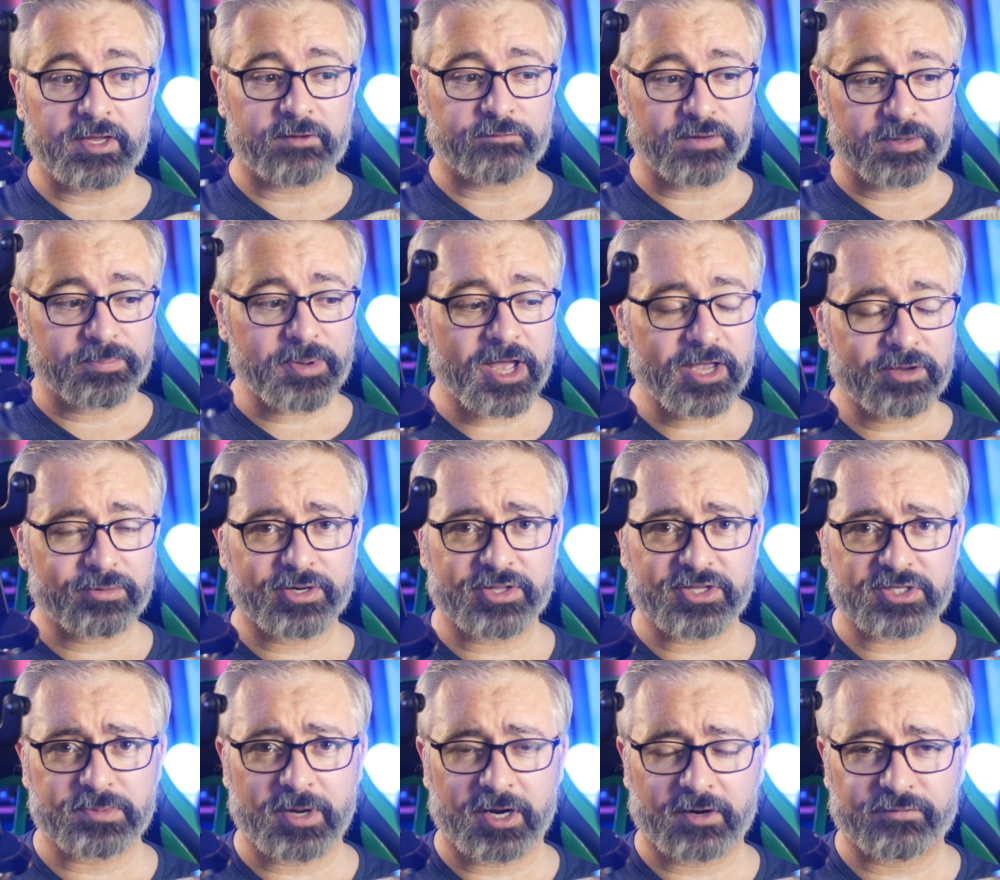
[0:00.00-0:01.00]
If you're buying one
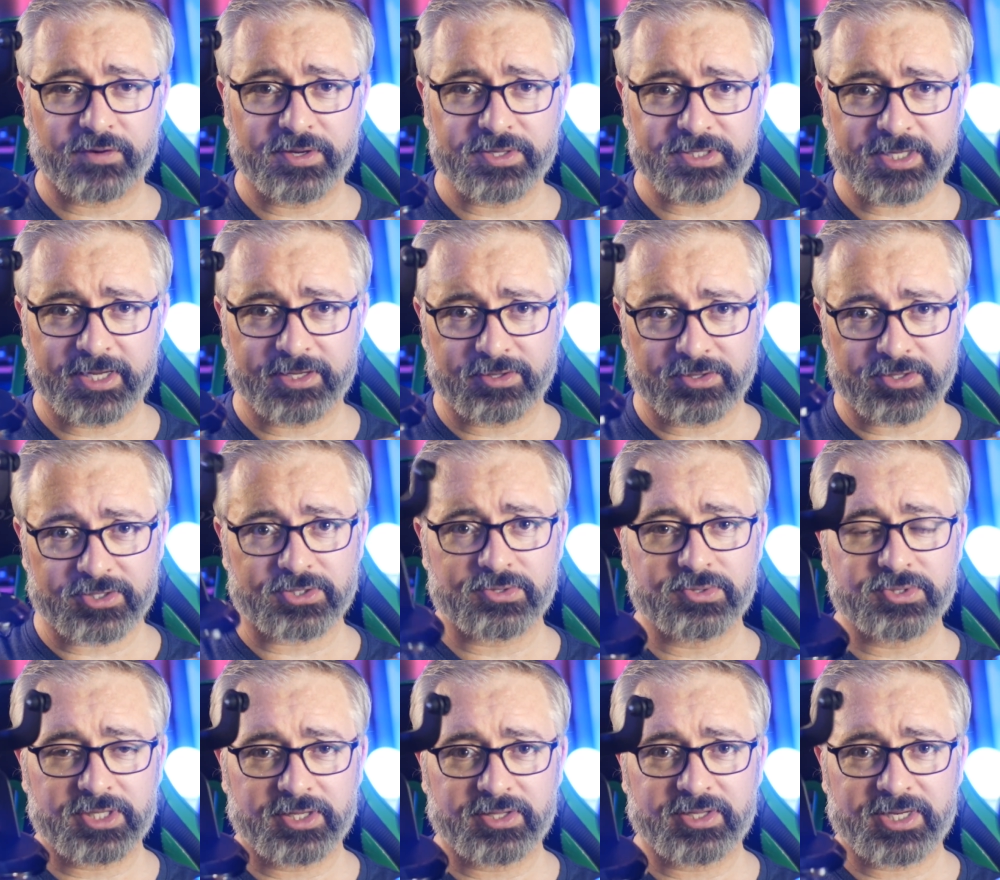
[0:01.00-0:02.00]
of these microphones and you're just
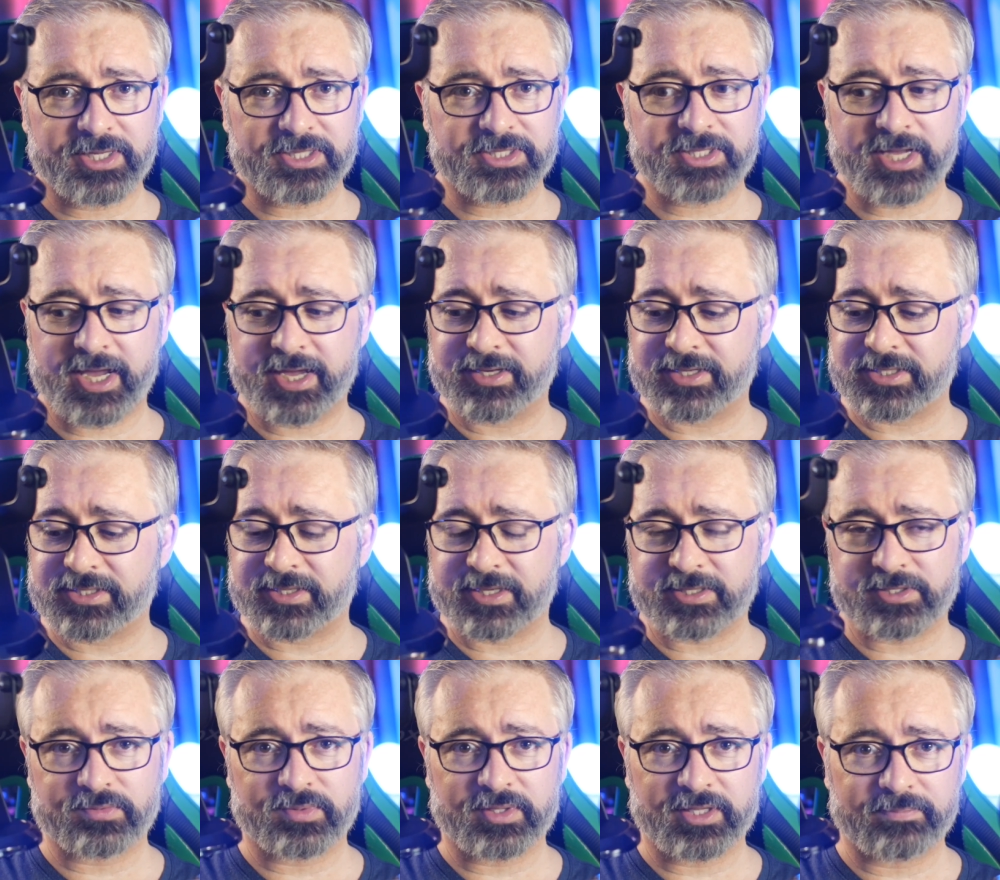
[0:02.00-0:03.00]
using the desk stand,
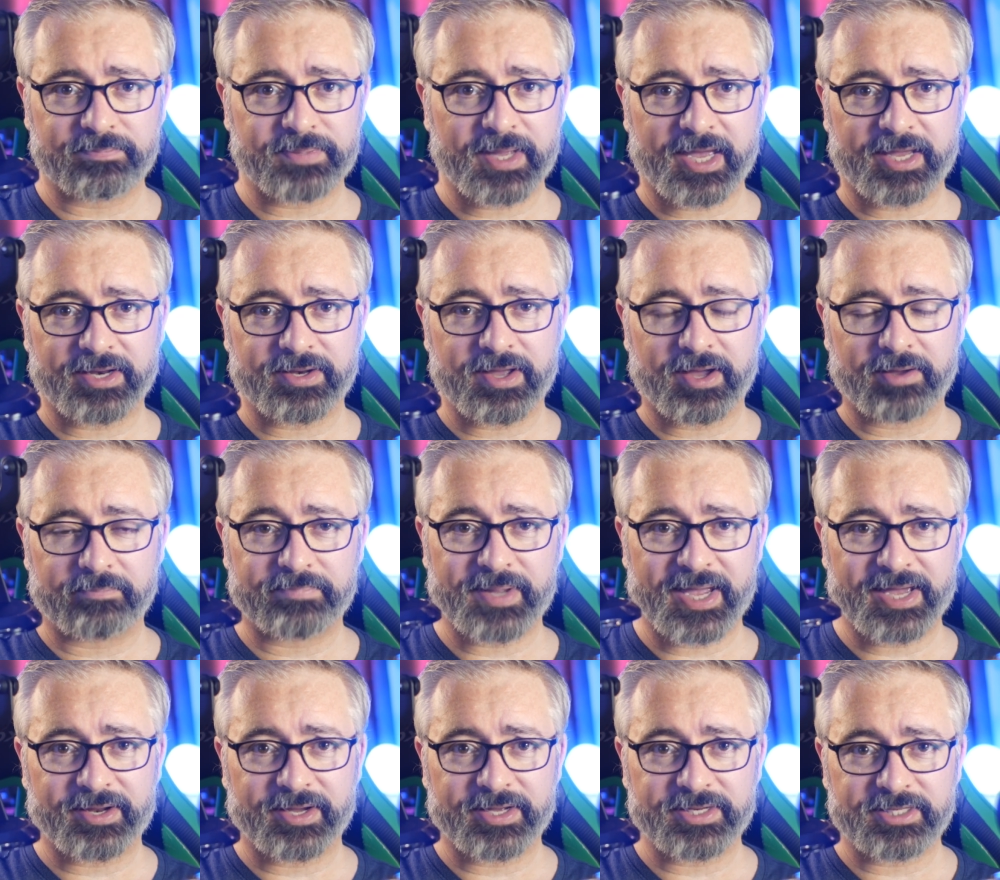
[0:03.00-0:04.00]
that's a really bad
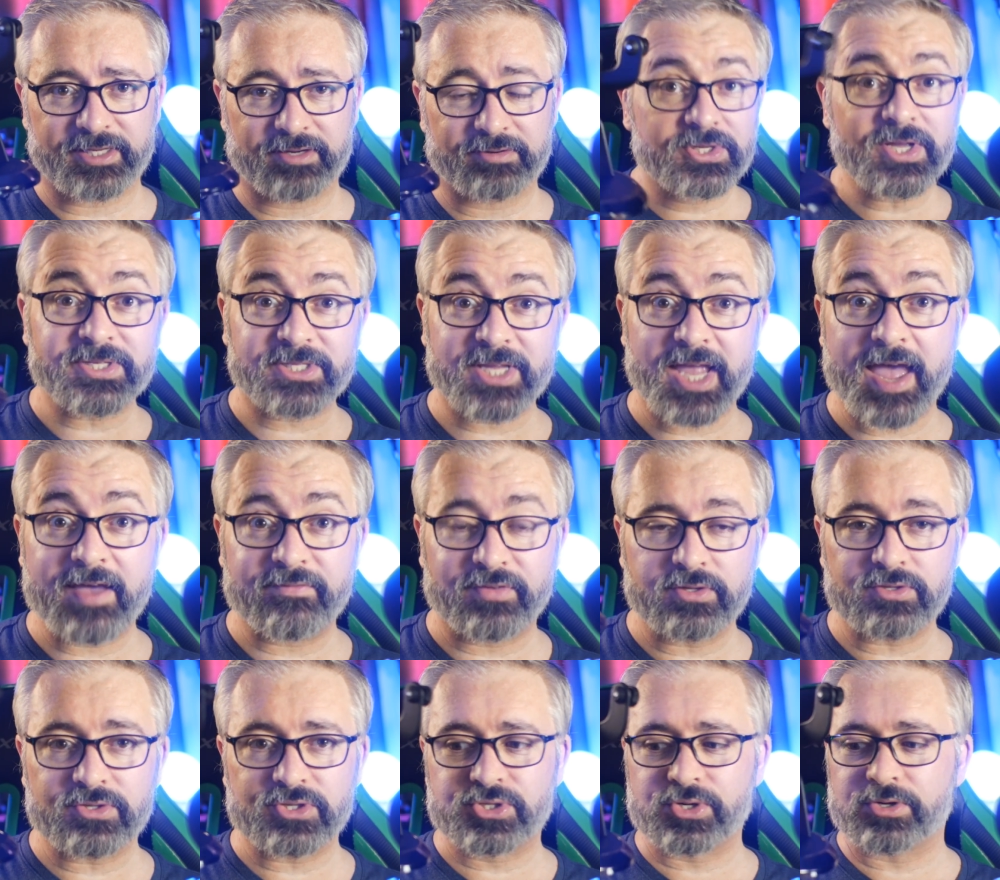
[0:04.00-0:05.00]
idea. It's nice to have
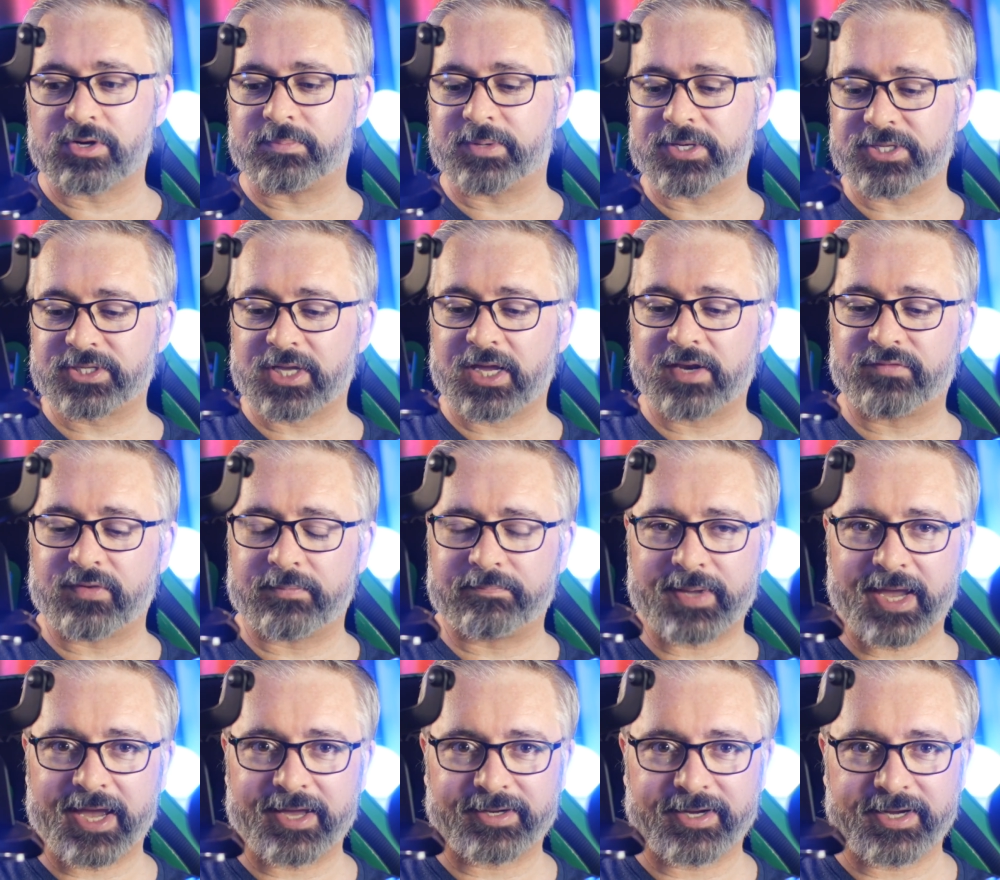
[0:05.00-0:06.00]
it, sure, but it's kind of a
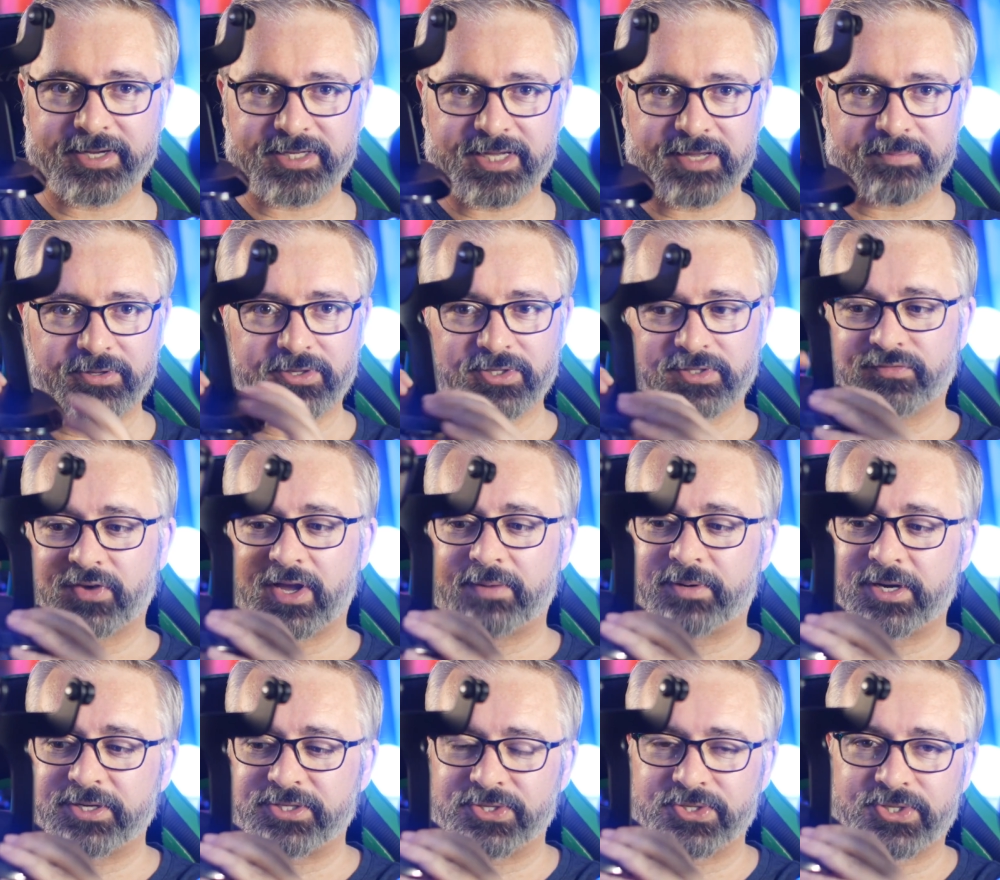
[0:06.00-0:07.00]
bad idea because
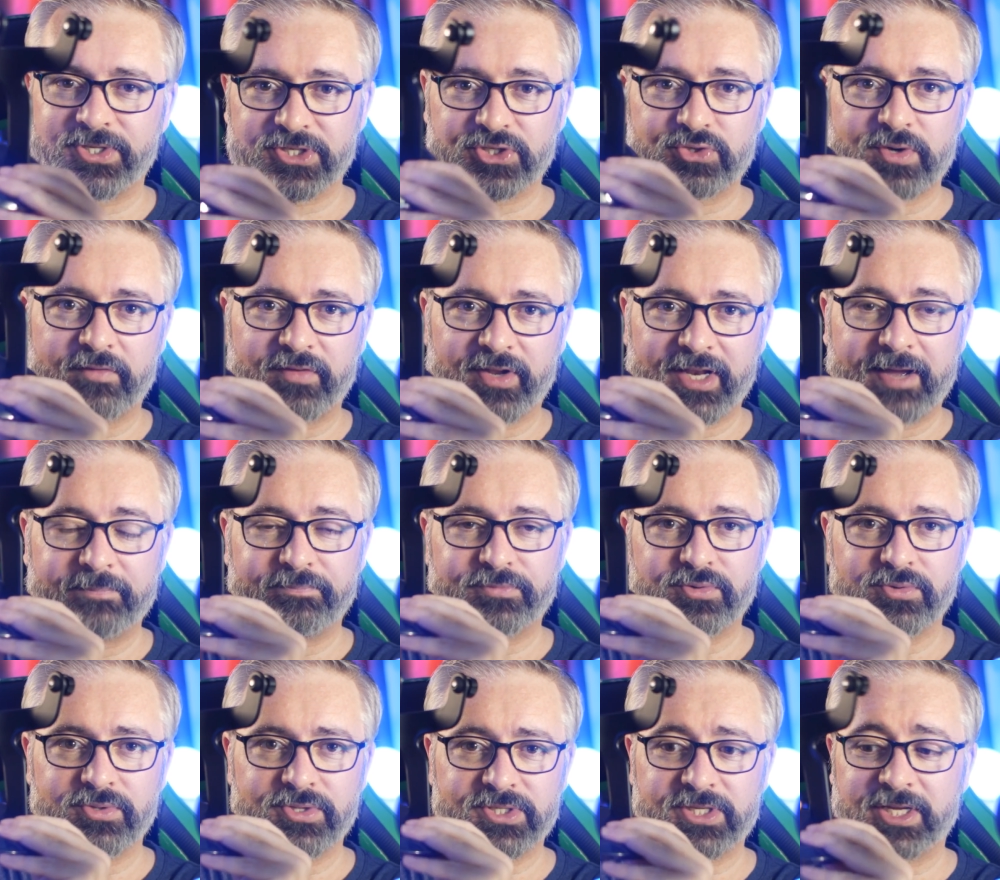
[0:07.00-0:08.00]
vibrations just travel up
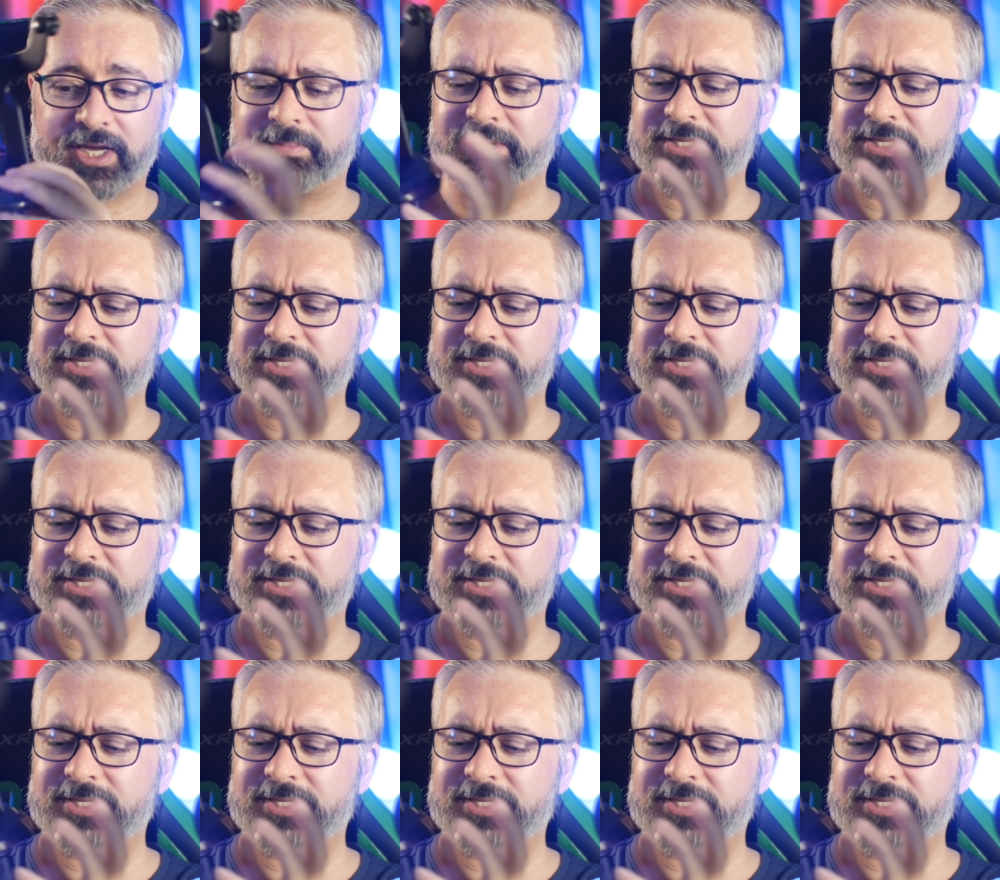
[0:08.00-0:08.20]
through this thing.